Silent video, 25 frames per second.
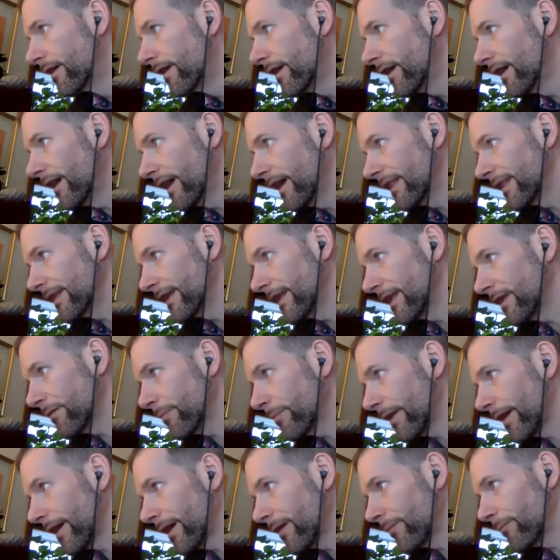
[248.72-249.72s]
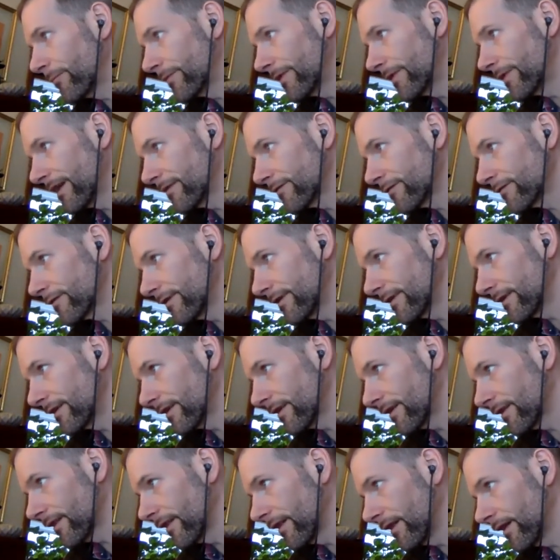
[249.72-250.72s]
and then hip hop, dancing,
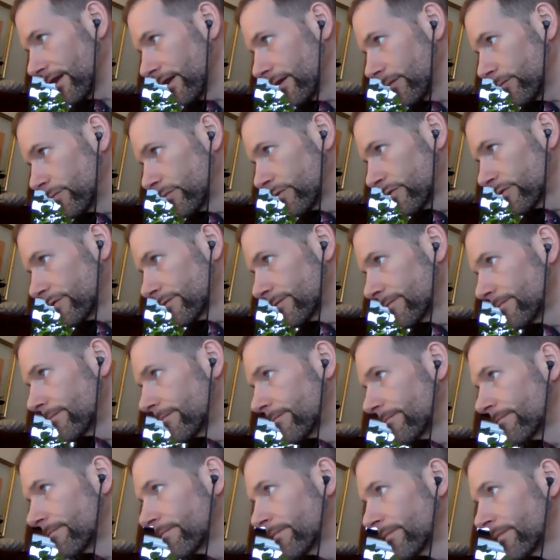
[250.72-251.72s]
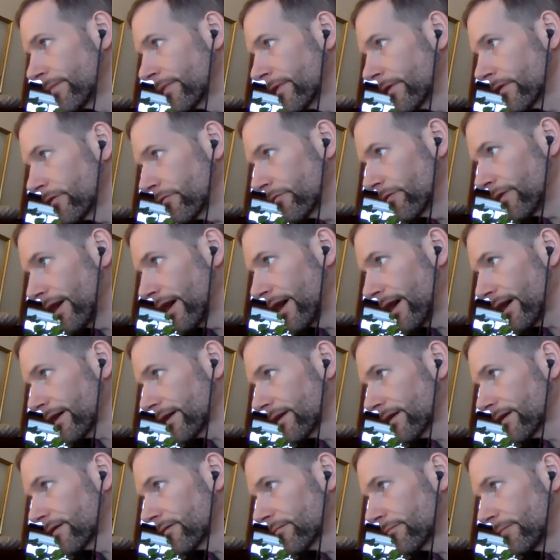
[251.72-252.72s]
clubs,
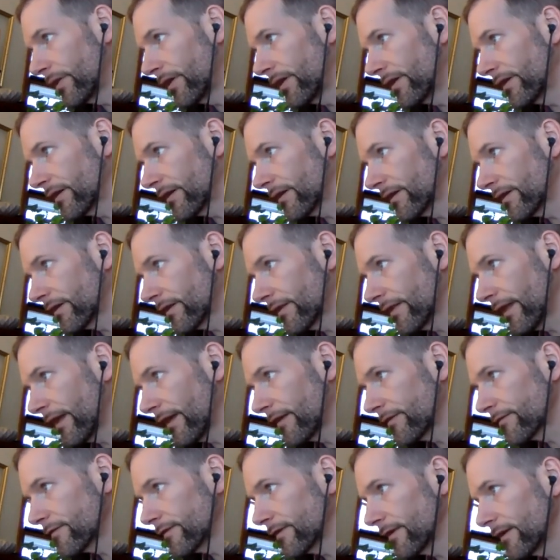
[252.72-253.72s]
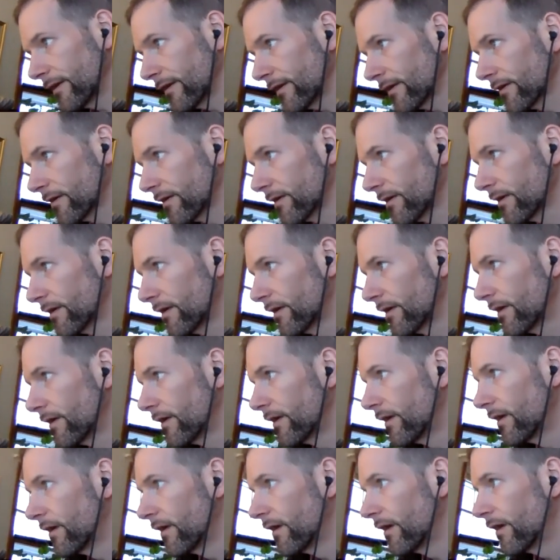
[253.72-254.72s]
rock, punk, classic,
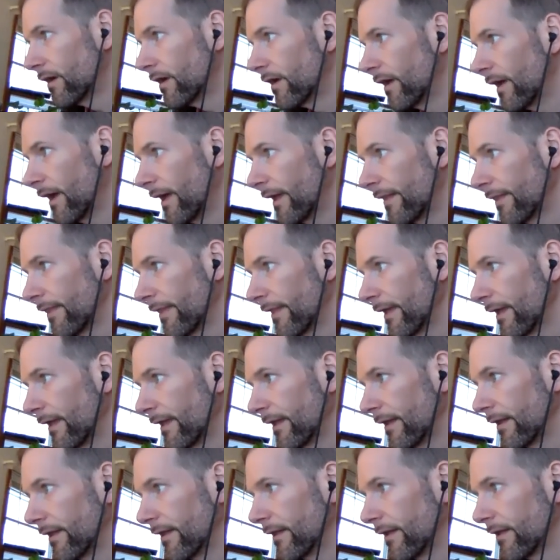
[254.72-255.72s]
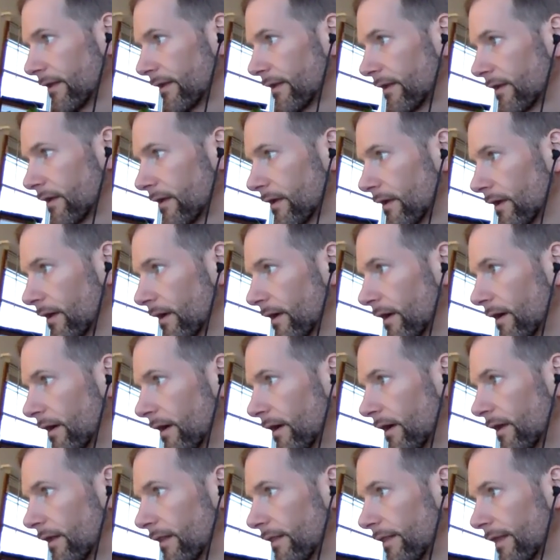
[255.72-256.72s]
and then
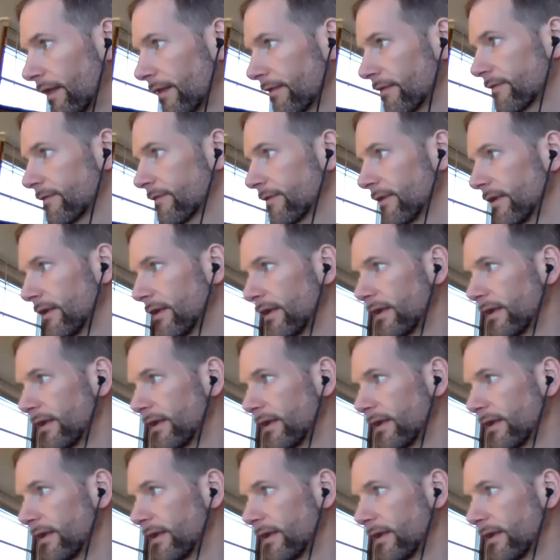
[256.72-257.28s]
uh, that's